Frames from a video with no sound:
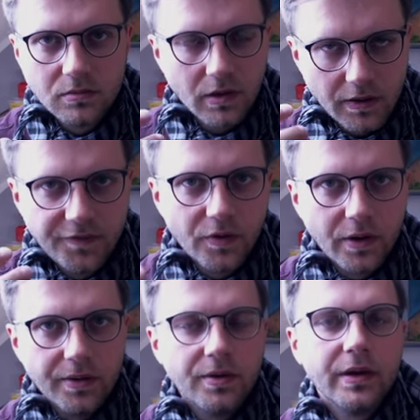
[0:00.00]
if you
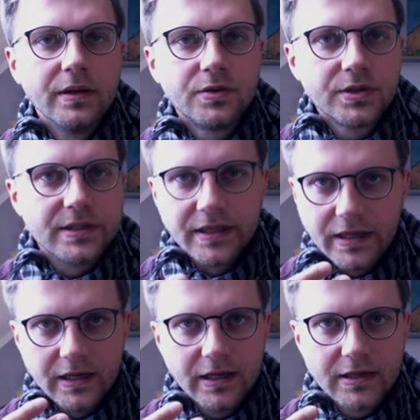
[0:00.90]
are interested
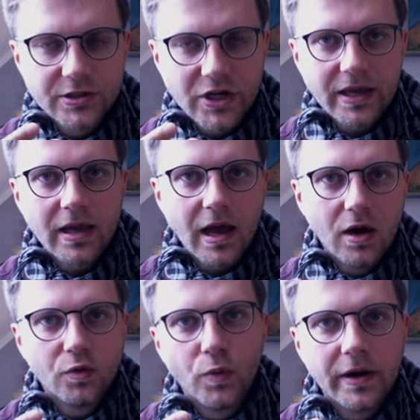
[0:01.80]
in checking
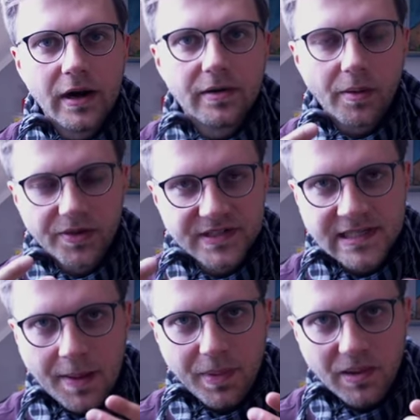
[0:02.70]
out what are the
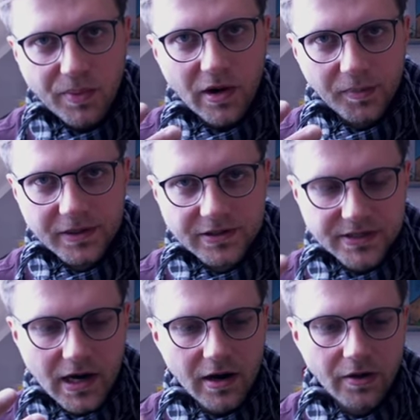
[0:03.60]
snapping parameters
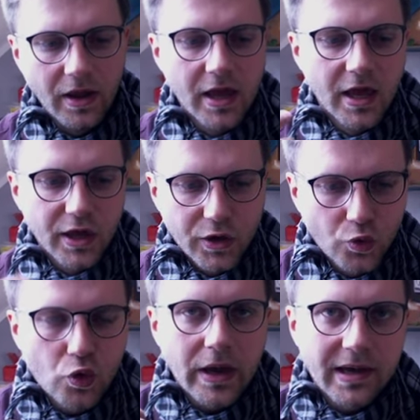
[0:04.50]
are,
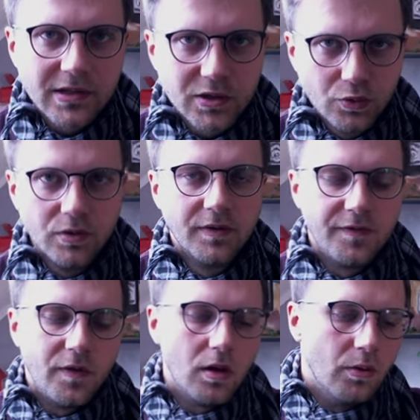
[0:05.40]
you can do the
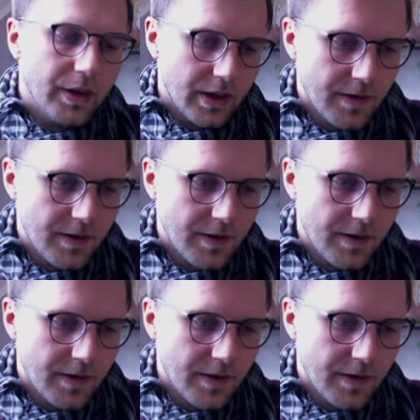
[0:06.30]
following.